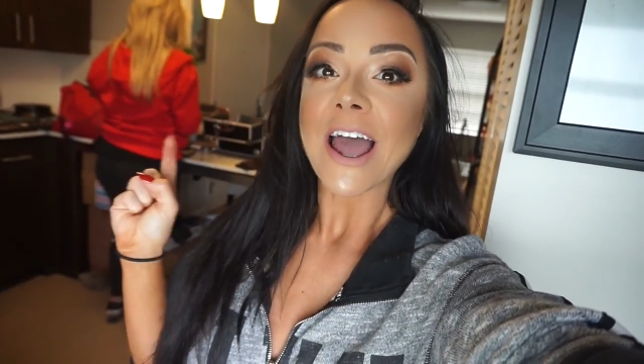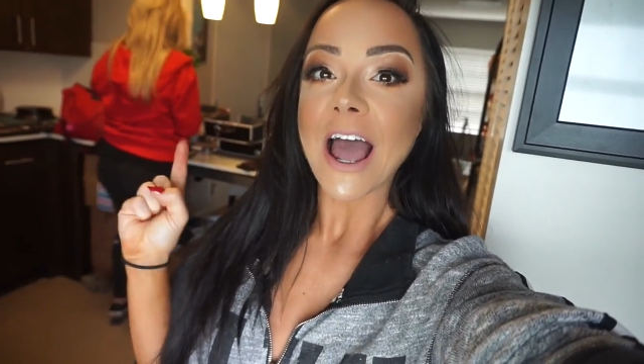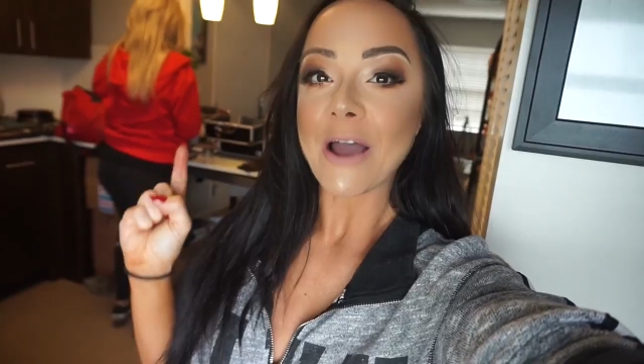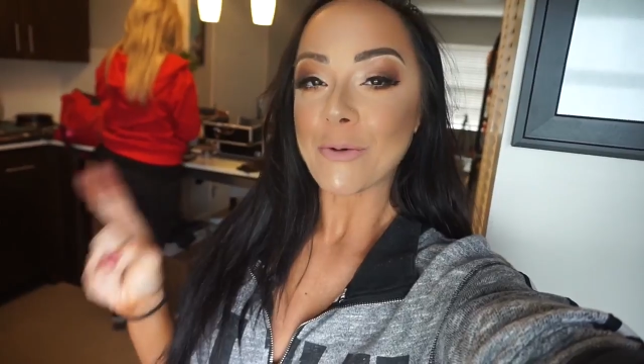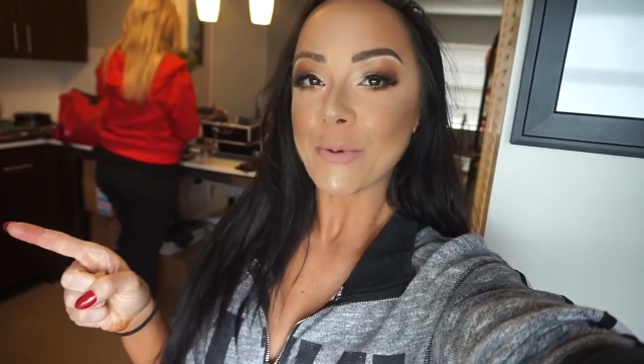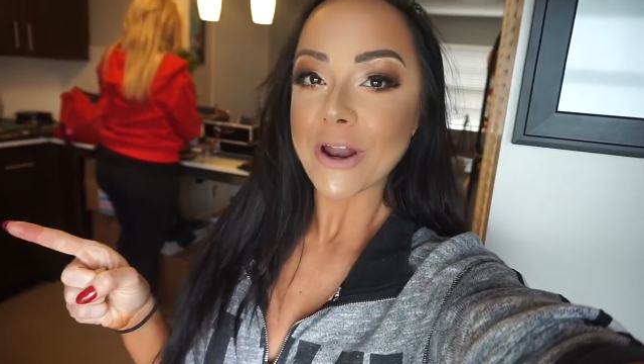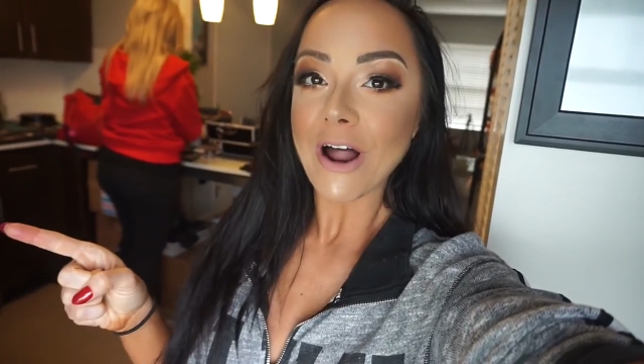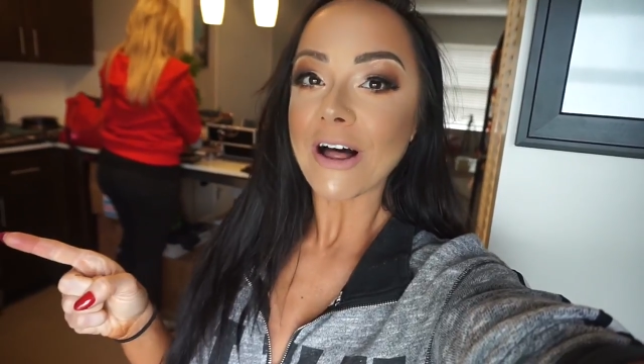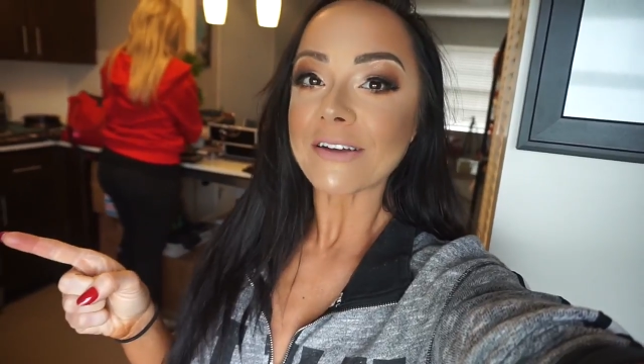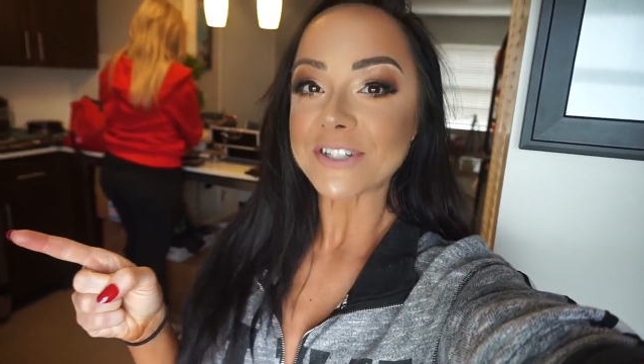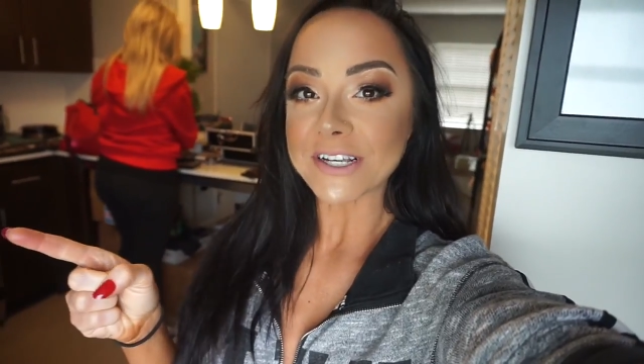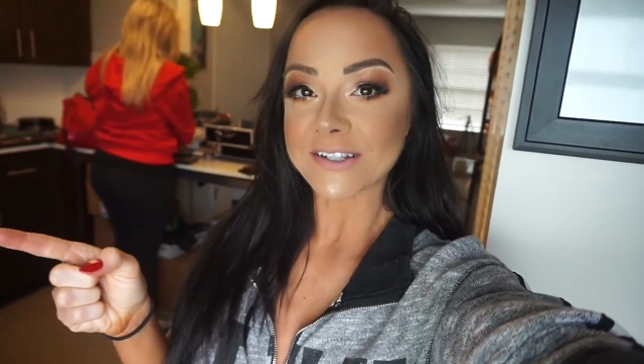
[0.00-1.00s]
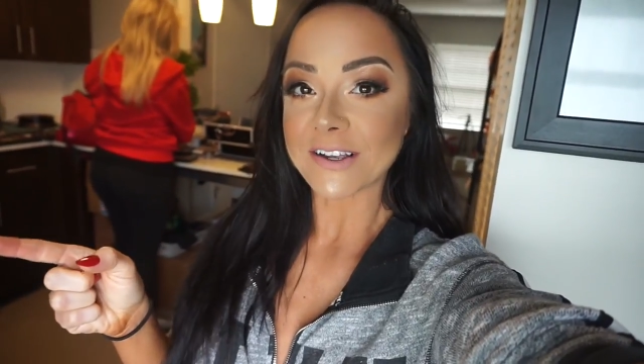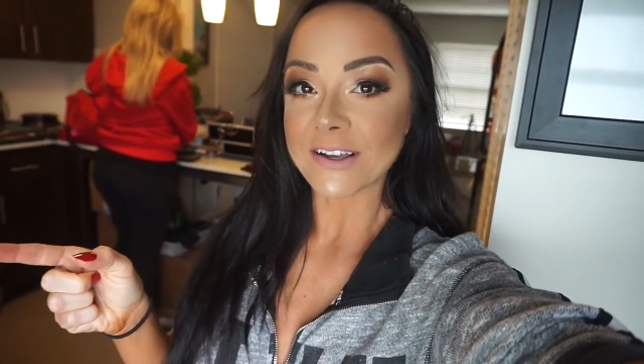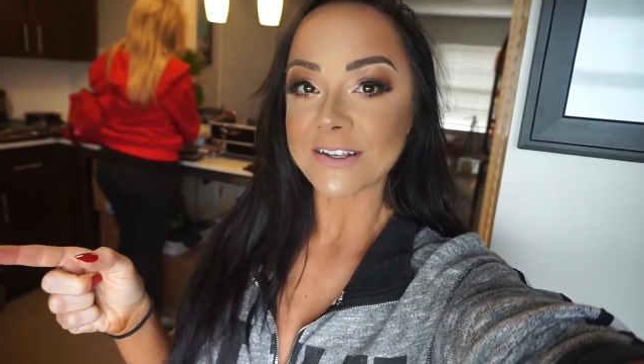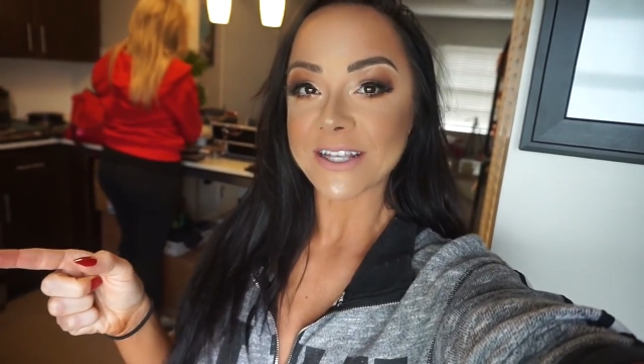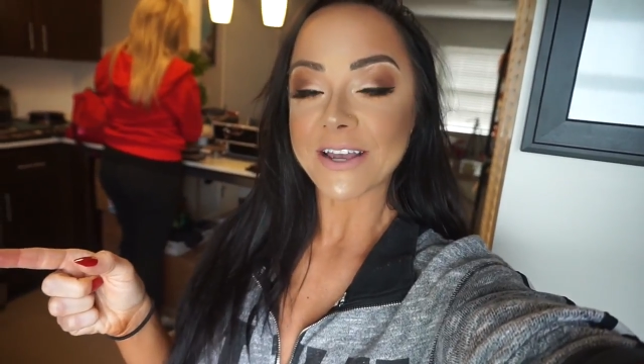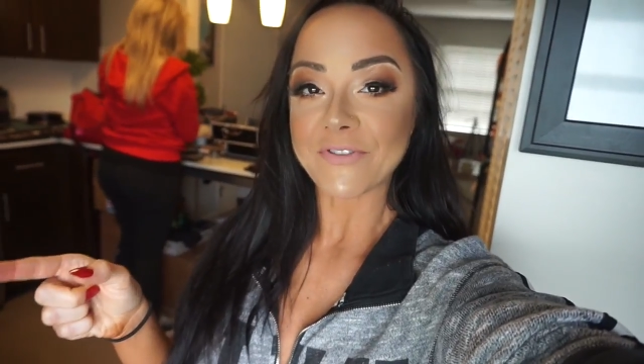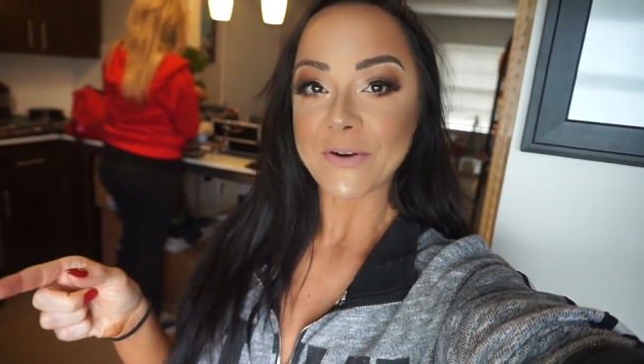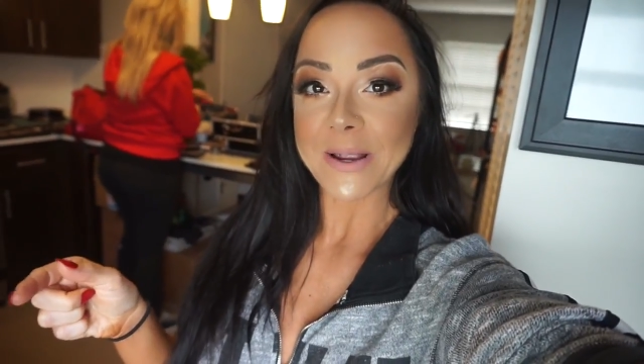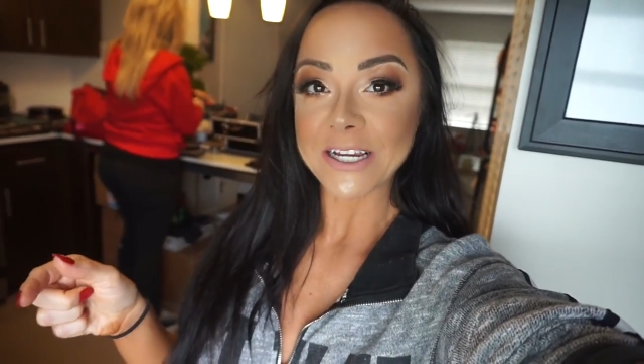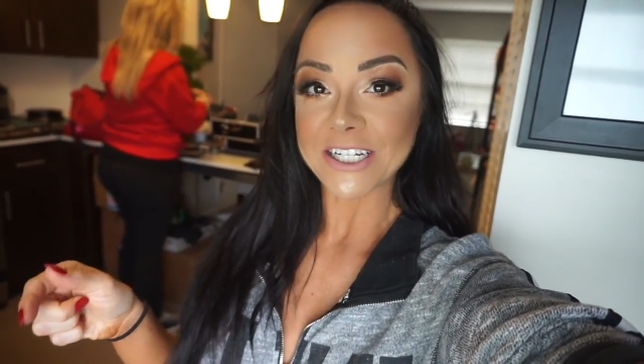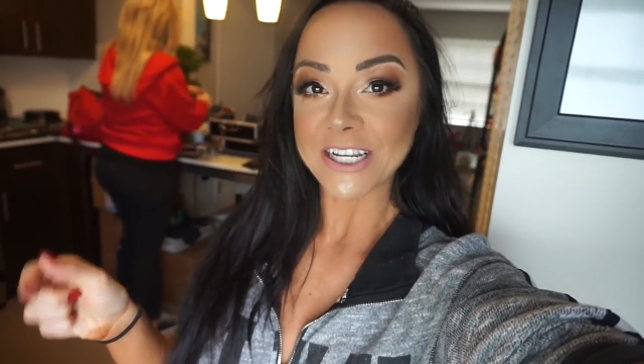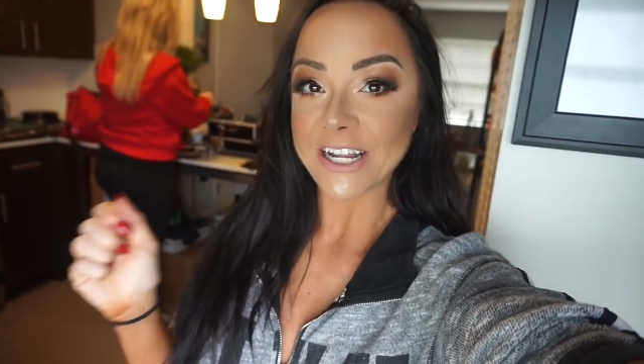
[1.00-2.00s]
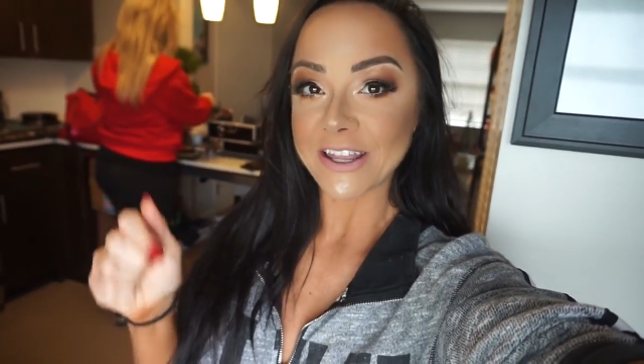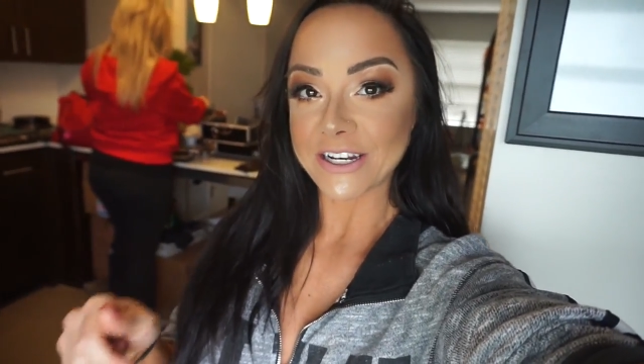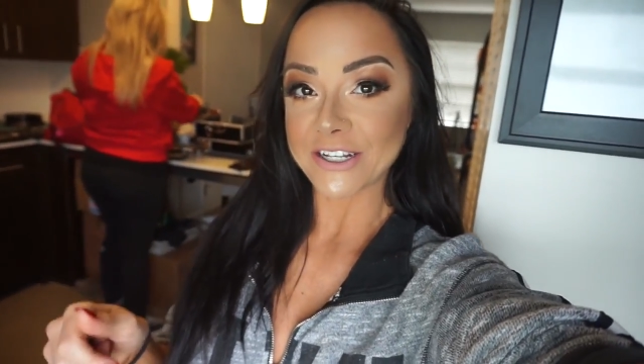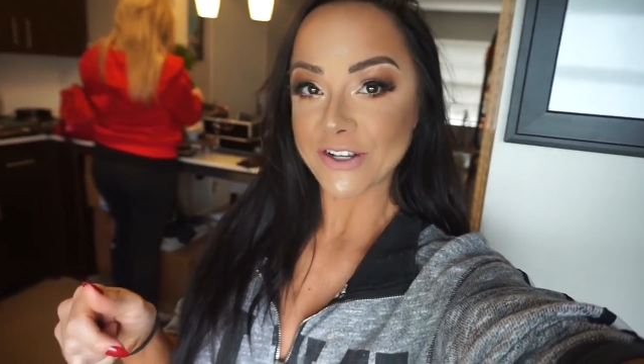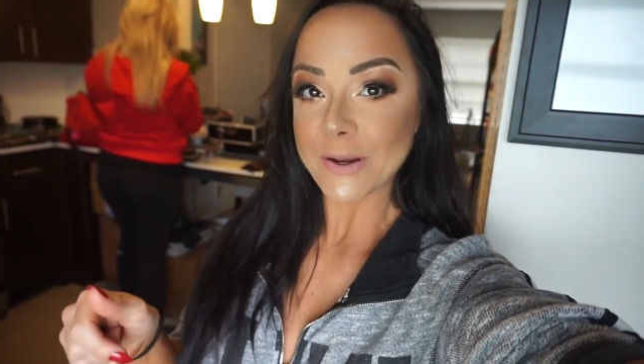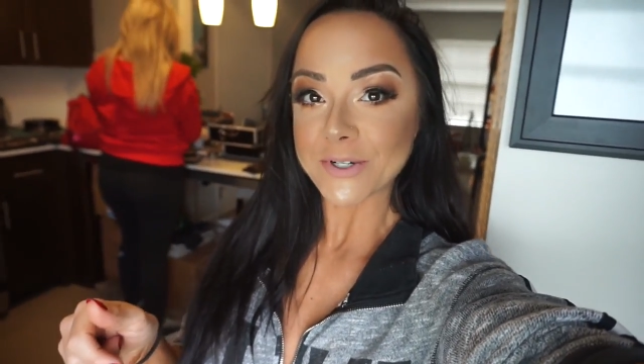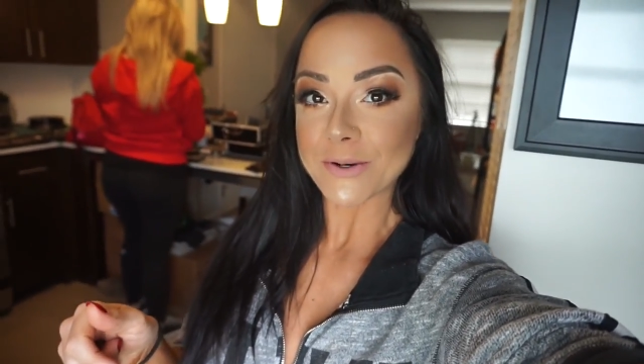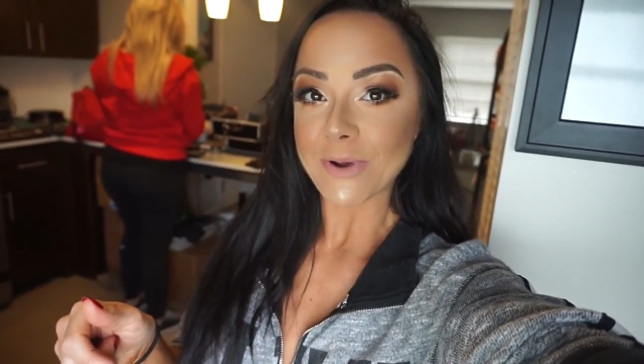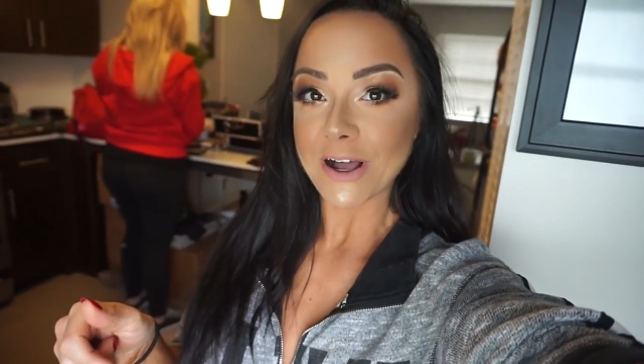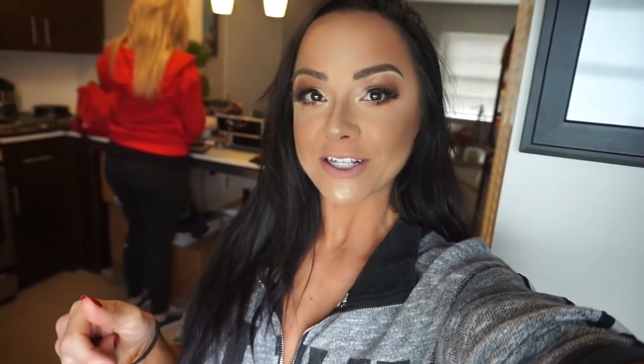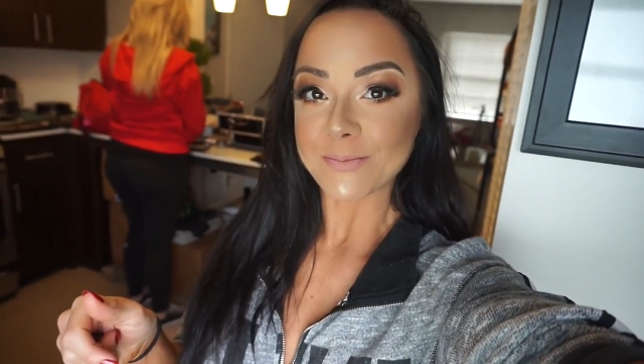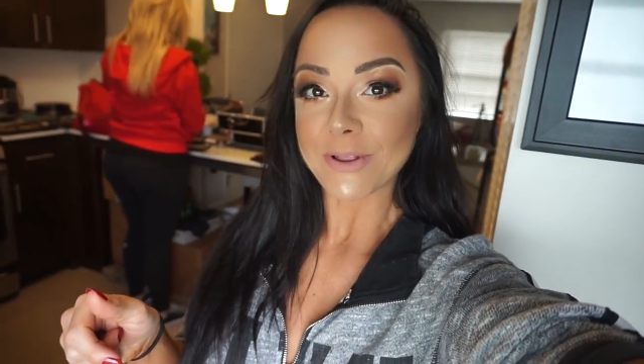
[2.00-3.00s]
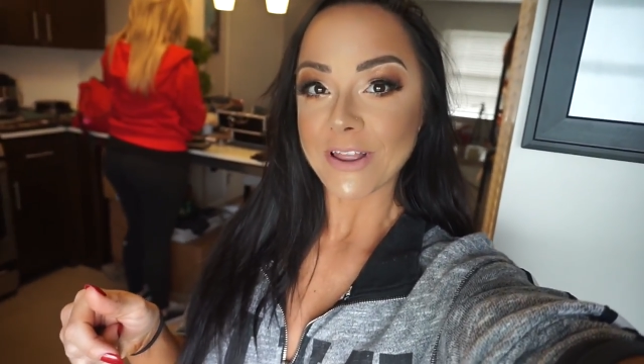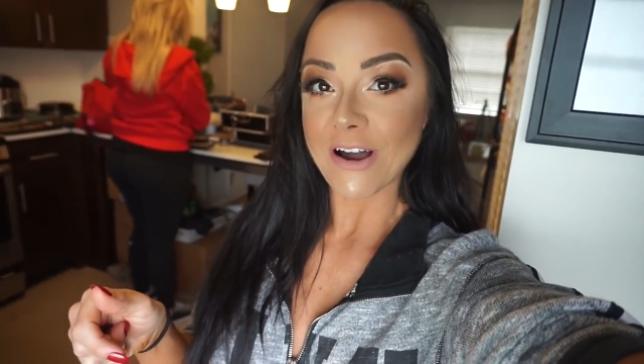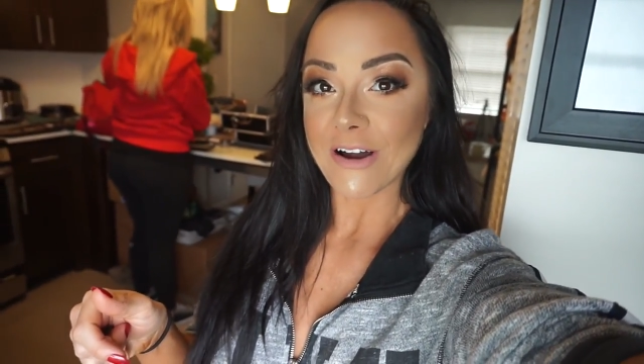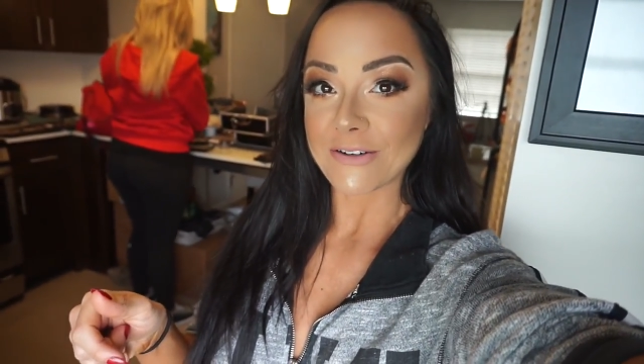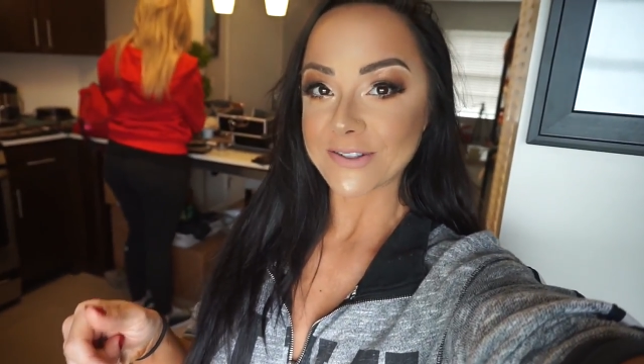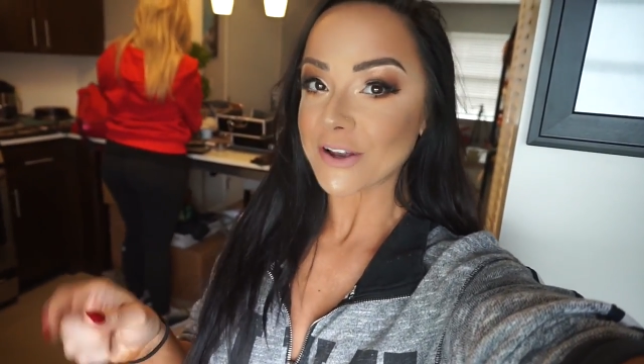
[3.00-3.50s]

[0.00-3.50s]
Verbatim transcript: I will put all of Jessica's information in the description box below.